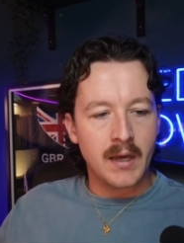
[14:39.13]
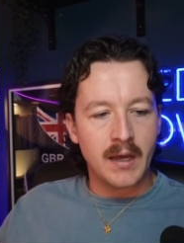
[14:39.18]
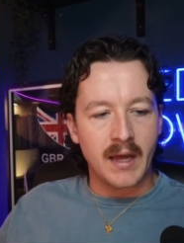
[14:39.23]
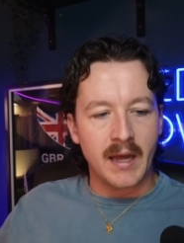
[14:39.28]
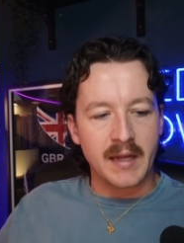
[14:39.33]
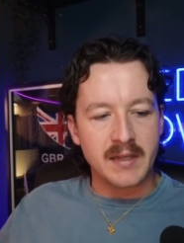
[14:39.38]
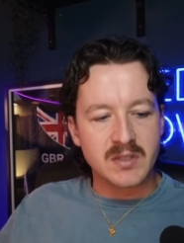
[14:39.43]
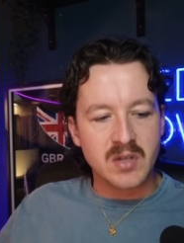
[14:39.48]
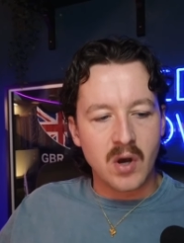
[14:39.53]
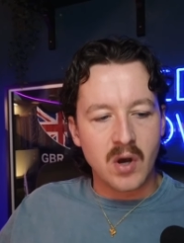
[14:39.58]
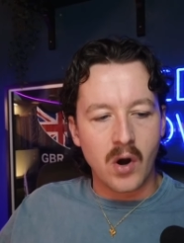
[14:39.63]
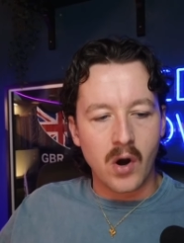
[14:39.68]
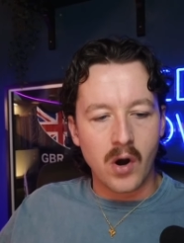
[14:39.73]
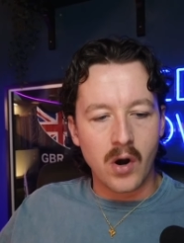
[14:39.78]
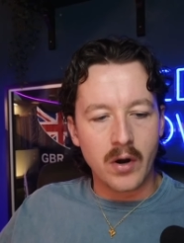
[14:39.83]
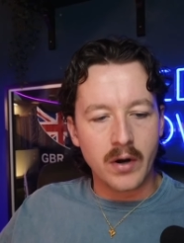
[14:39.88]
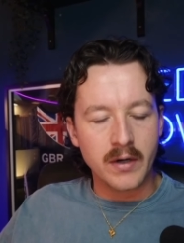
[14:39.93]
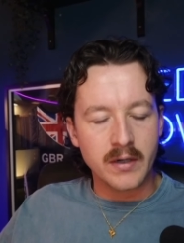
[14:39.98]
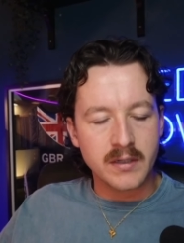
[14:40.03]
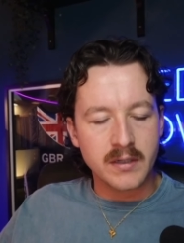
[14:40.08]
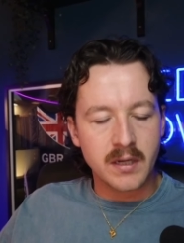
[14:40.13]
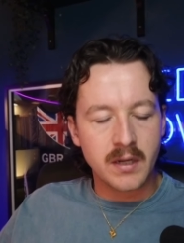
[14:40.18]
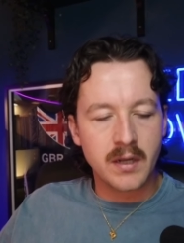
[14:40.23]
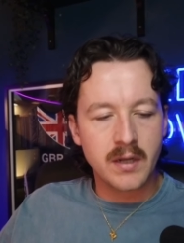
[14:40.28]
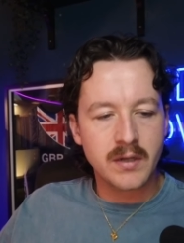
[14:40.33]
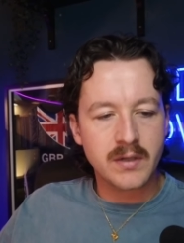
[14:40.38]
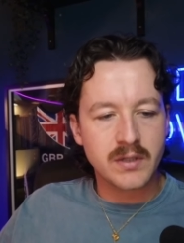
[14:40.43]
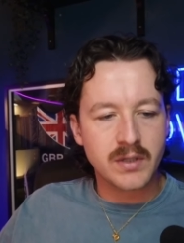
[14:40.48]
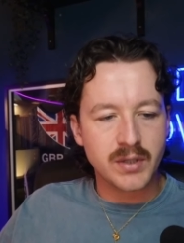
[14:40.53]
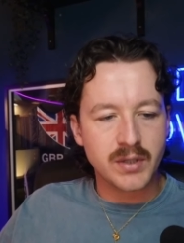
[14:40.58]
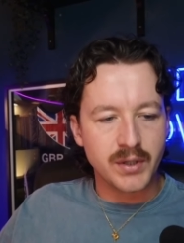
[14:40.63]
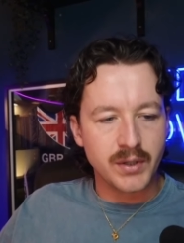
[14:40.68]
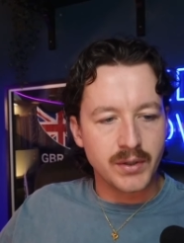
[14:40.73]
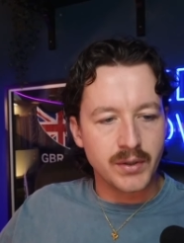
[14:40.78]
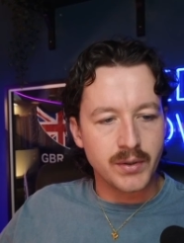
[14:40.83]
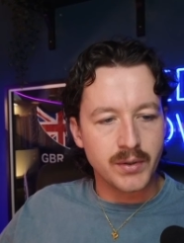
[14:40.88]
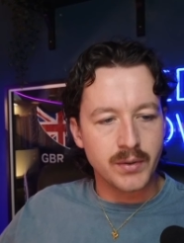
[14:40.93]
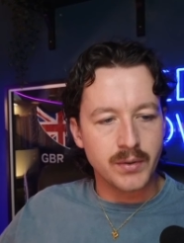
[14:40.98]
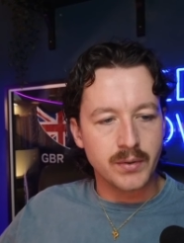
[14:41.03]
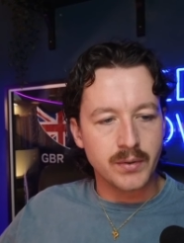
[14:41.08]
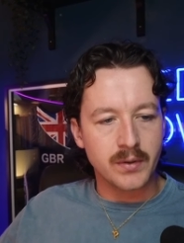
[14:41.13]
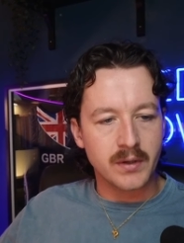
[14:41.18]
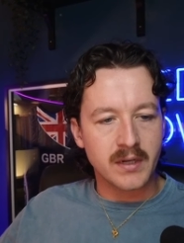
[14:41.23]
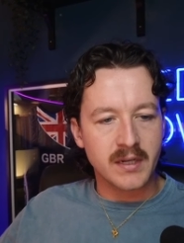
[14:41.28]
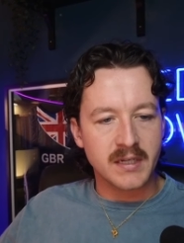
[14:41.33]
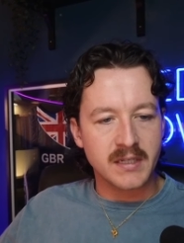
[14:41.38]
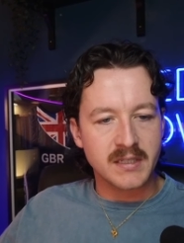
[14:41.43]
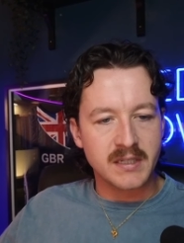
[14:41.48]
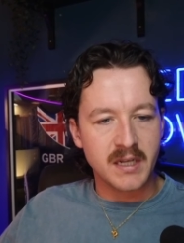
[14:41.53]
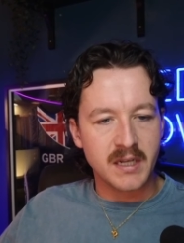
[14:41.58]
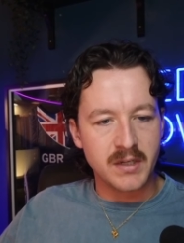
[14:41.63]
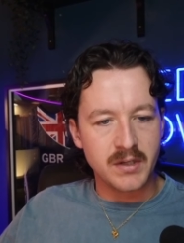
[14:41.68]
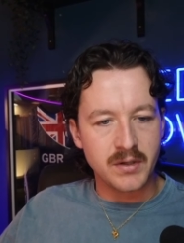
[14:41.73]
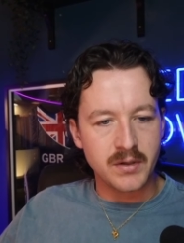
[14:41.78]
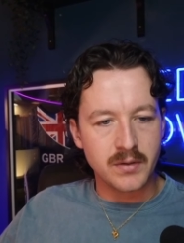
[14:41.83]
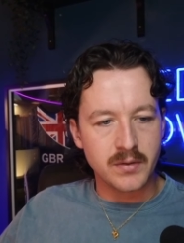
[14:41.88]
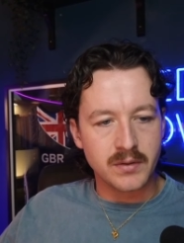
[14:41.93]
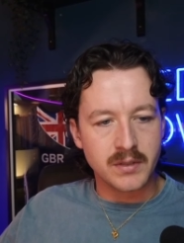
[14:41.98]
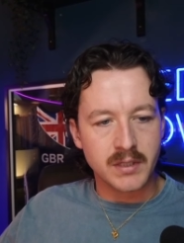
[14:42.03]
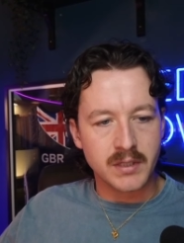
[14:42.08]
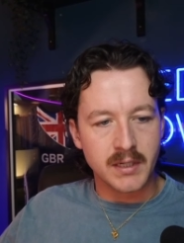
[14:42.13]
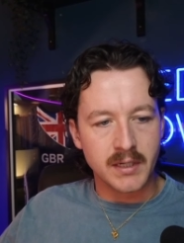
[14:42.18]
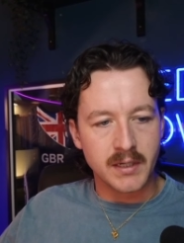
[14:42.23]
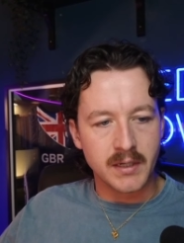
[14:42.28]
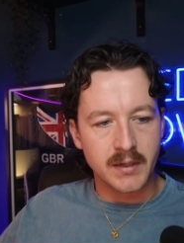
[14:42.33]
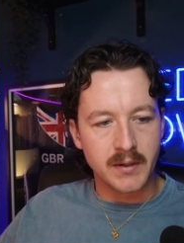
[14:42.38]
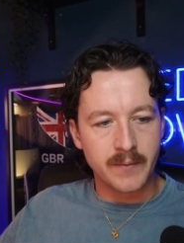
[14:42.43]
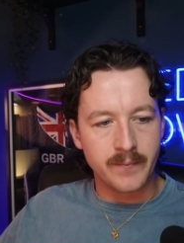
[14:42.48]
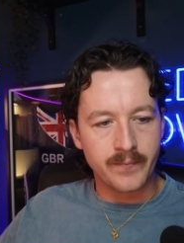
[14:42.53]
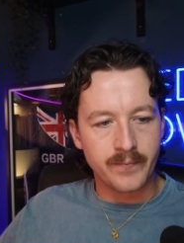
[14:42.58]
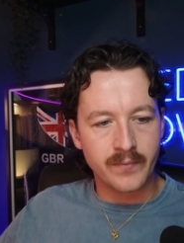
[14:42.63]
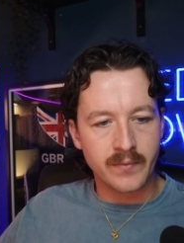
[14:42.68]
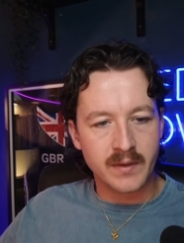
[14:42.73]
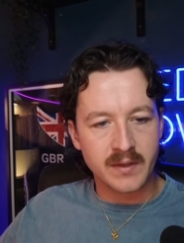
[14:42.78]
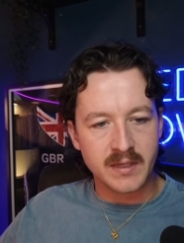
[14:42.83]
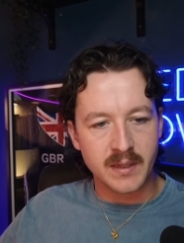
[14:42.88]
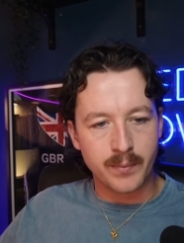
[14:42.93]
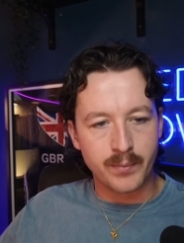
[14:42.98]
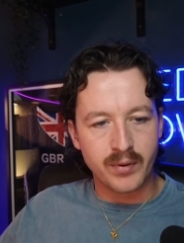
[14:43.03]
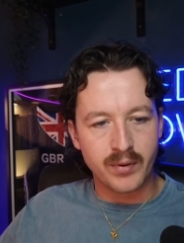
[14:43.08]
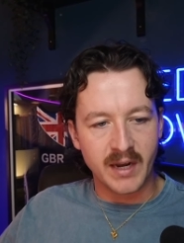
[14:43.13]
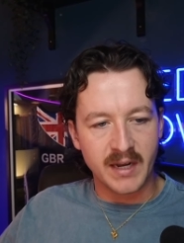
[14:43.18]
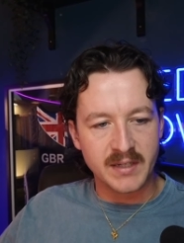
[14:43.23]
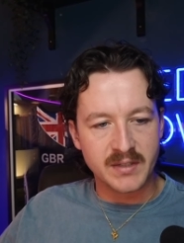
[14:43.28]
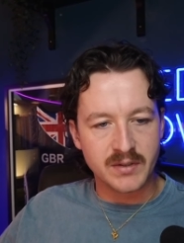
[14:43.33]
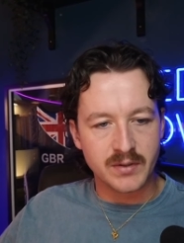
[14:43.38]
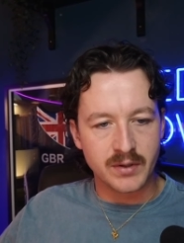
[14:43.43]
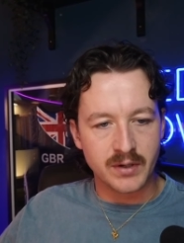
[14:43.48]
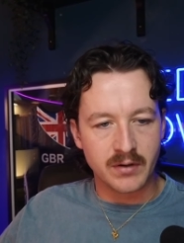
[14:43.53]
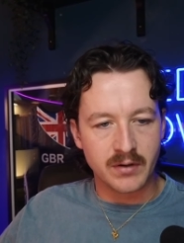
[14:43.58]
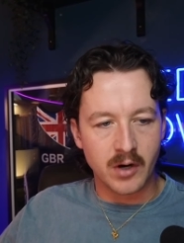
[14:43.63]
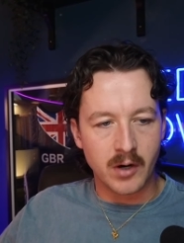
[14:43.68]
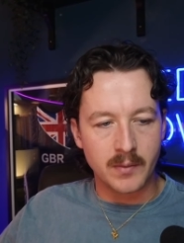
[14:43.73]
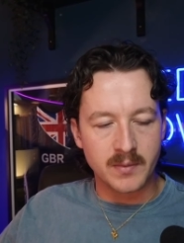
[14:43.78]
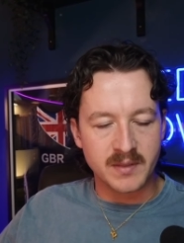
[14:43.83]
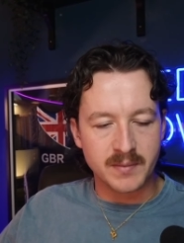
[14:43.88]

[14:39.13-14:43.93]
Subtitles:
it's hard to continue to press through your arms.